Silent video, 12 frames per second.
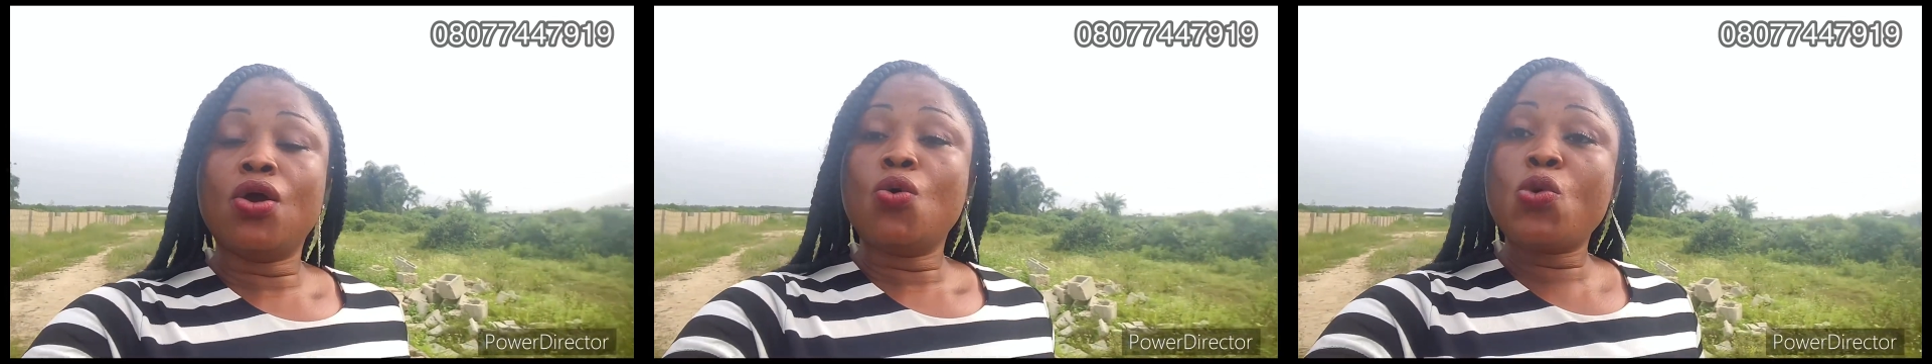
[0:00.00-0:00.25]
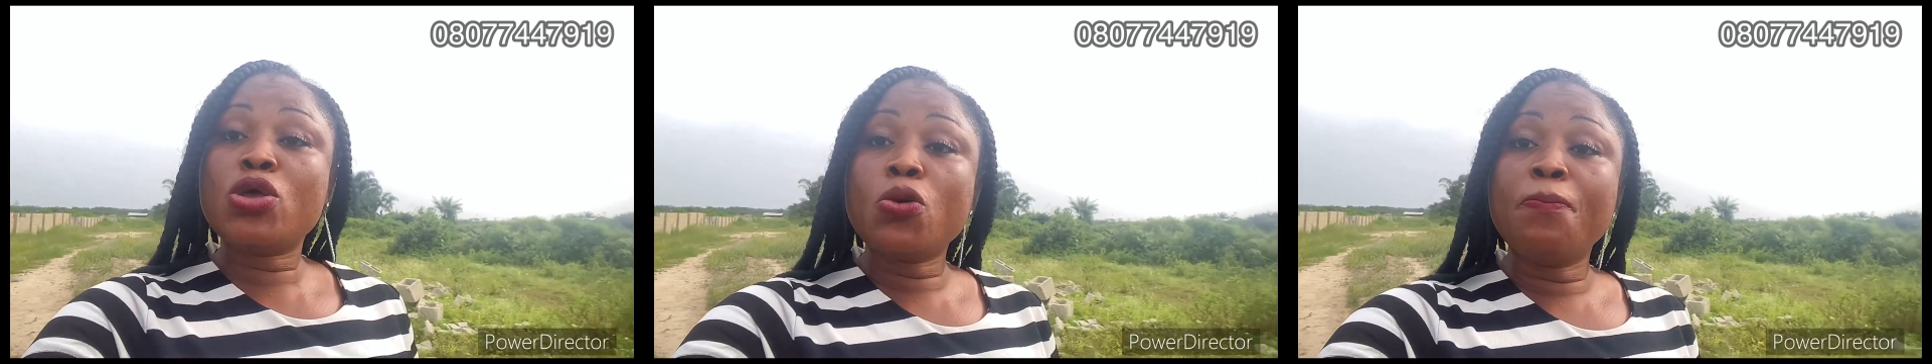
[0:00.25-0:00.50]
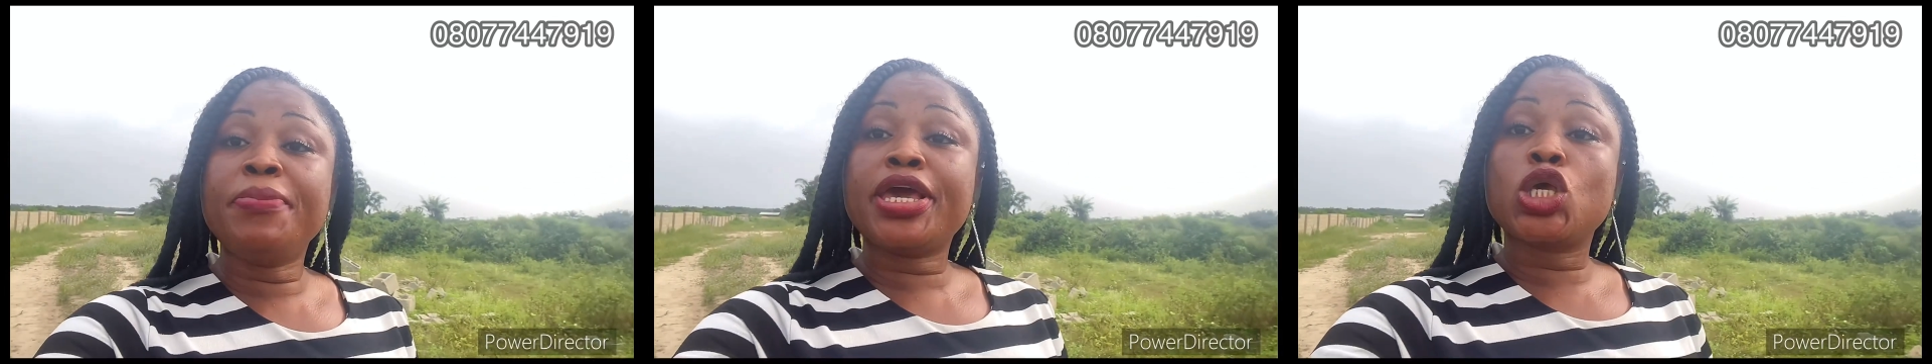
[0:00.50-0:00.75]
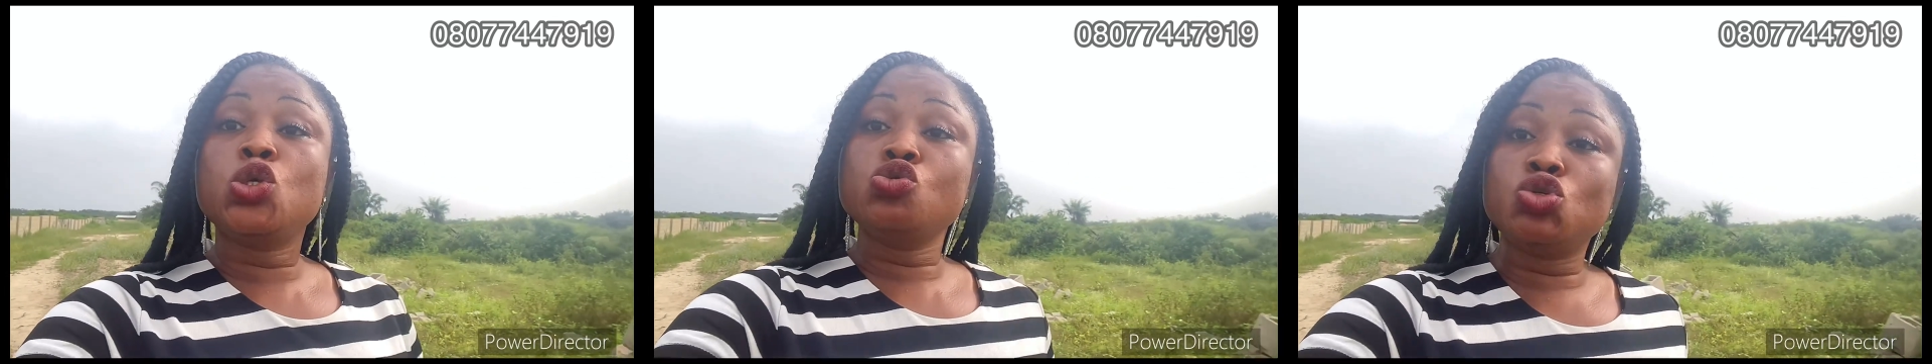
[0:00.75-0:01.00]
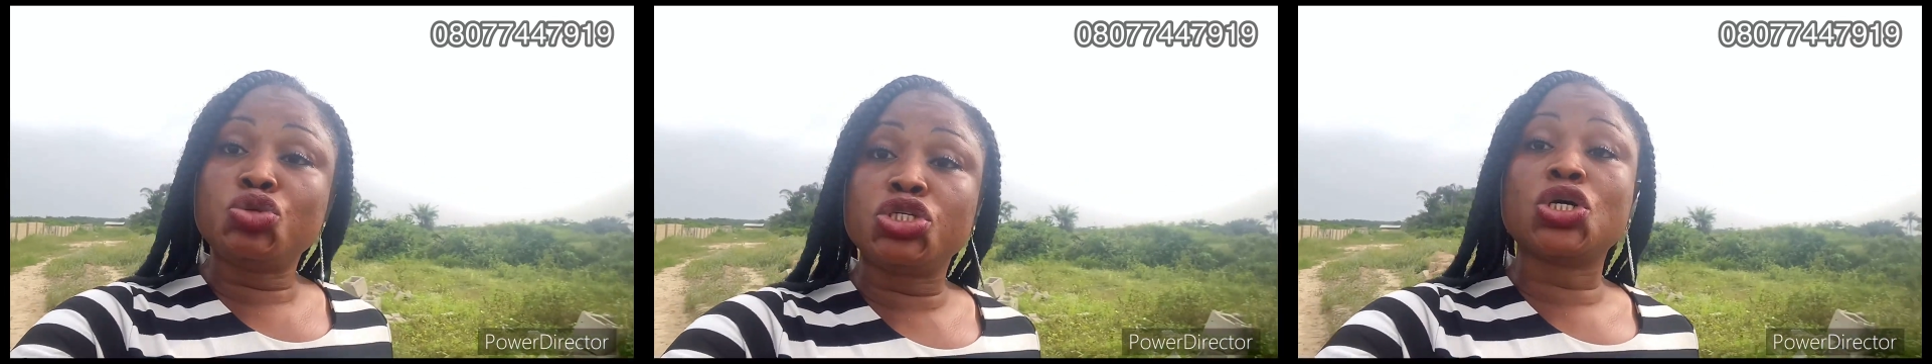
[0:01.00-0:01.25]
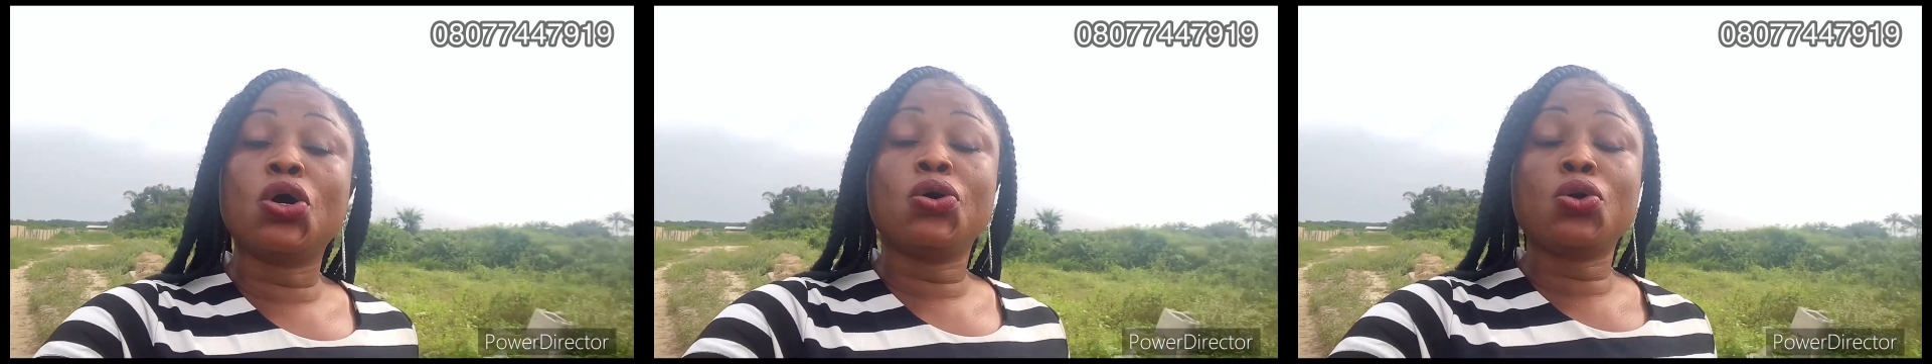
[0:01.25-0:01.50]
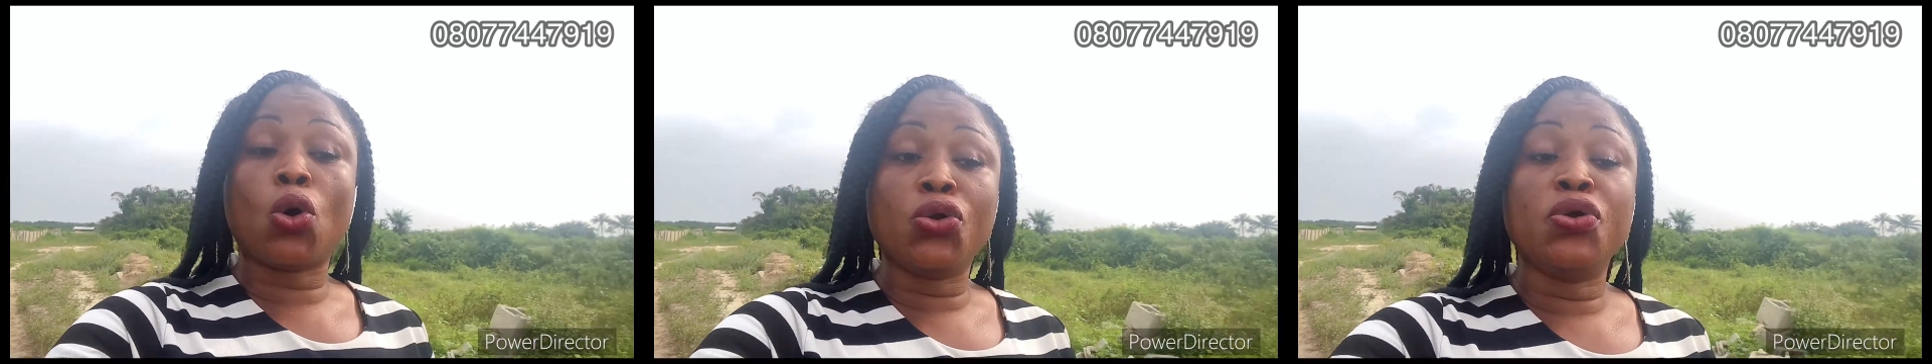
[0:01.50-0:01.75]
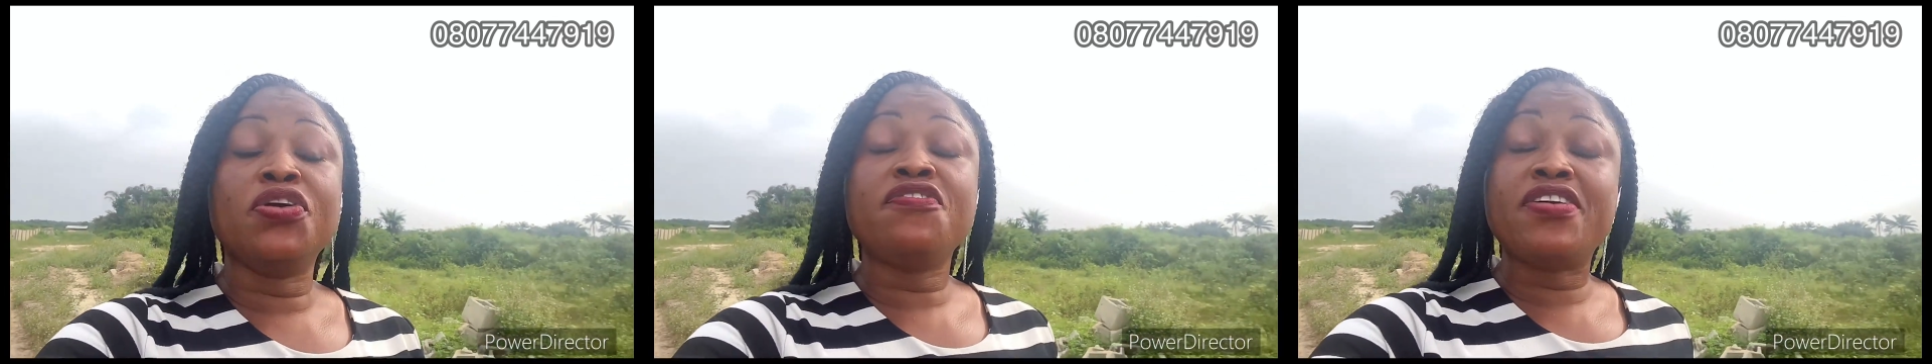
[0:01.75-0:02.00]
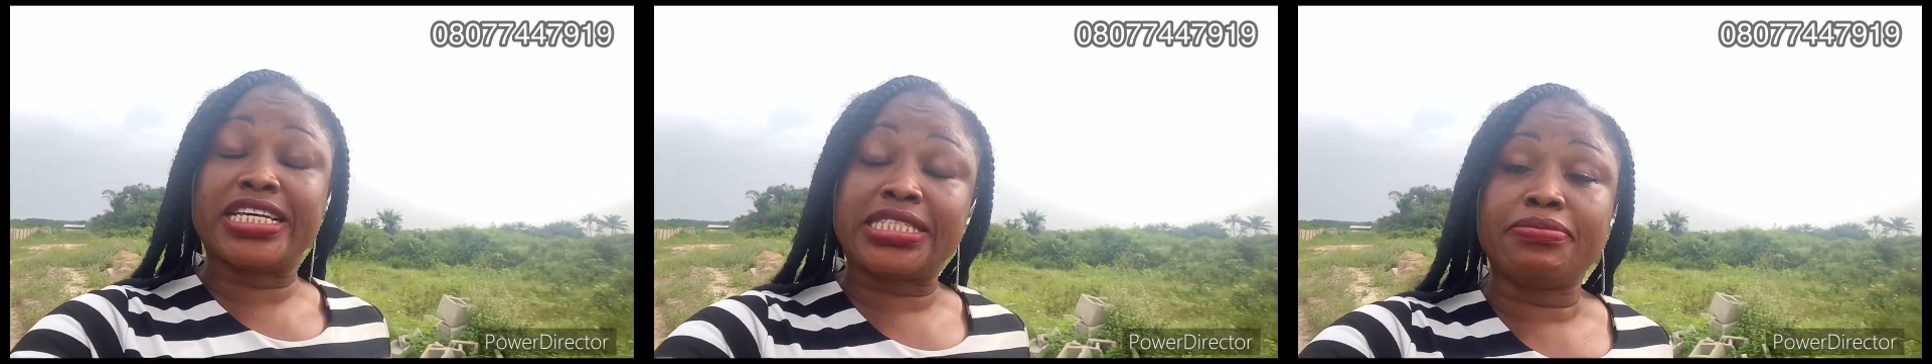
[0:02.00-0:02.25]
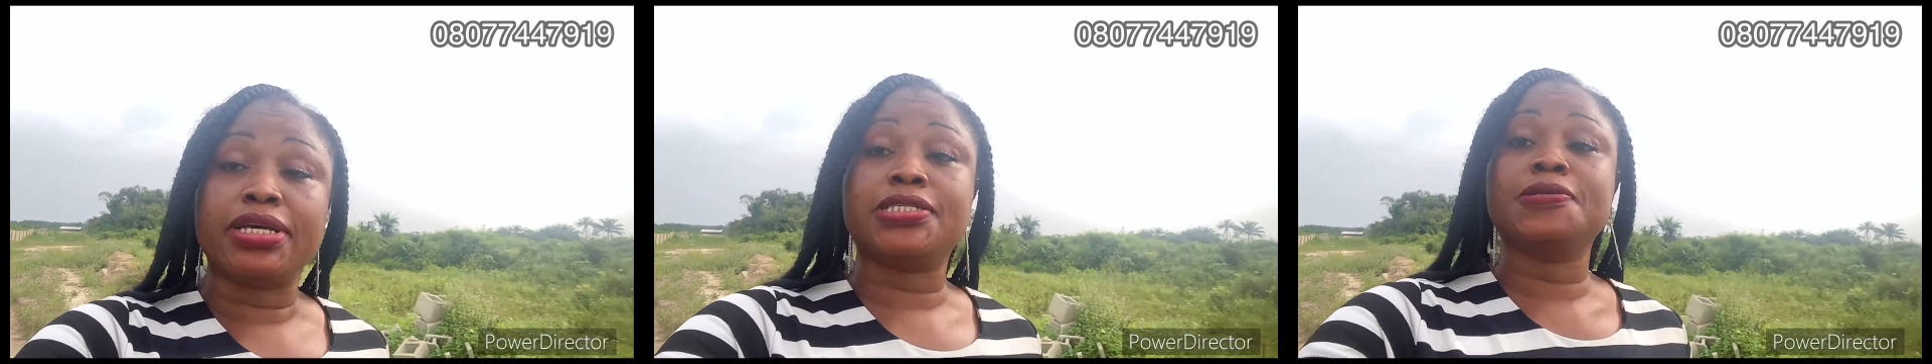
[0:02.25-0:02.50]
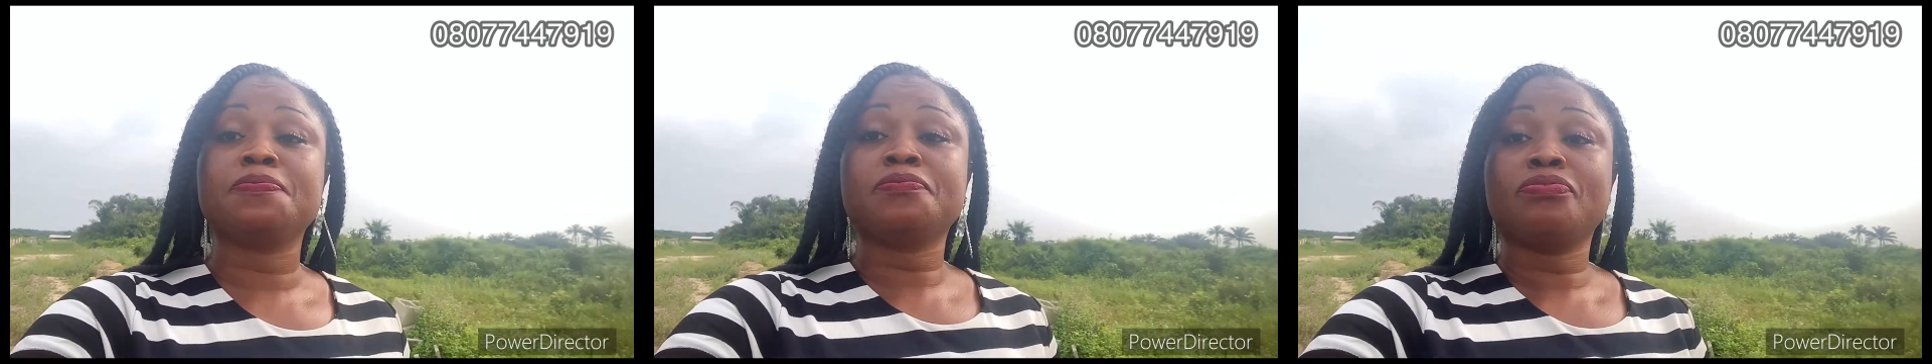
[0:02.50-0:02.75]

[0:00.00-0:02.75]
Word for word: where you make huge return on your investment.